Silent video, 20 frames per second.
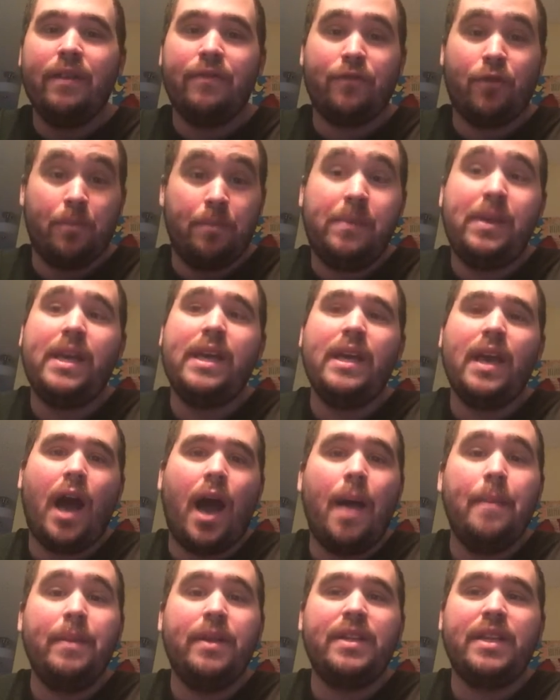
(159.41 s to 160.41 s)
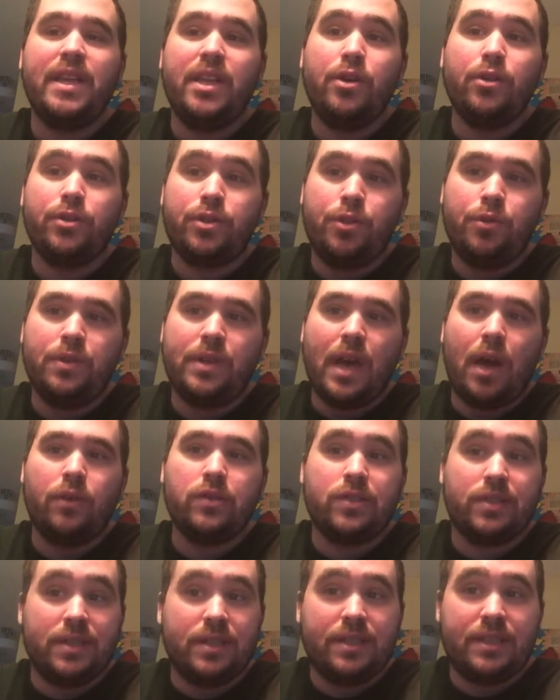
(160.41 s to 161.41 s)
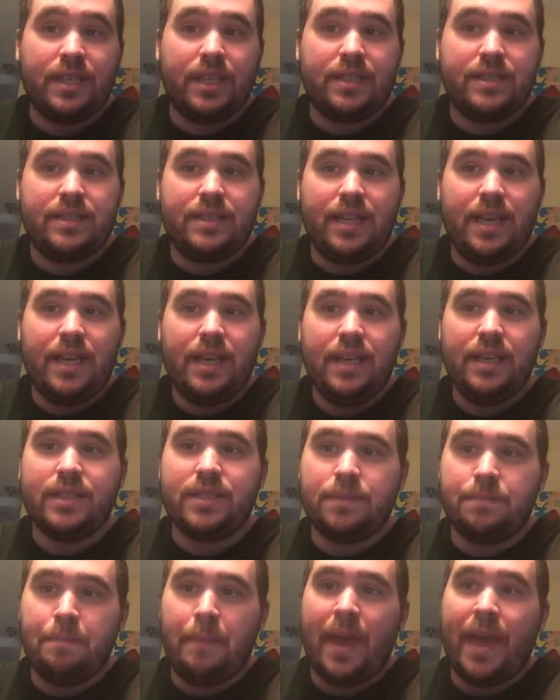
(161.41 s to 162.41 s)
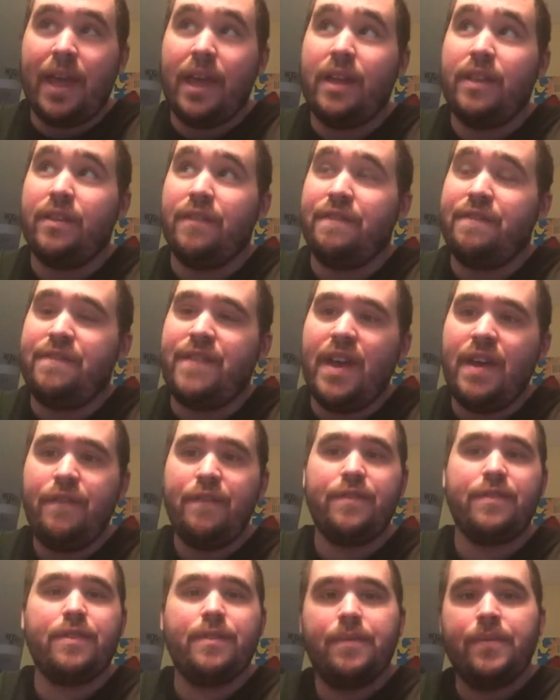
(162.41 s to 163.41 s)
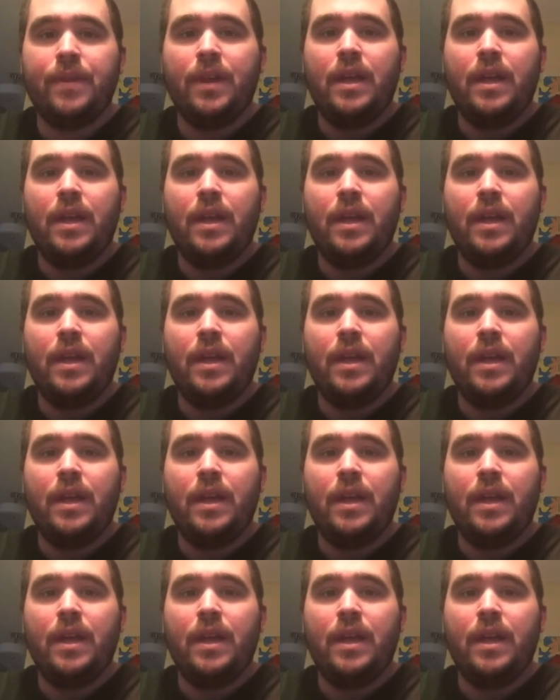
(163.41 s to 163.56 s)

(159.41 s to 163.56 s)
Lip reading: For me, I'm in the year 2016. It's May the 5th.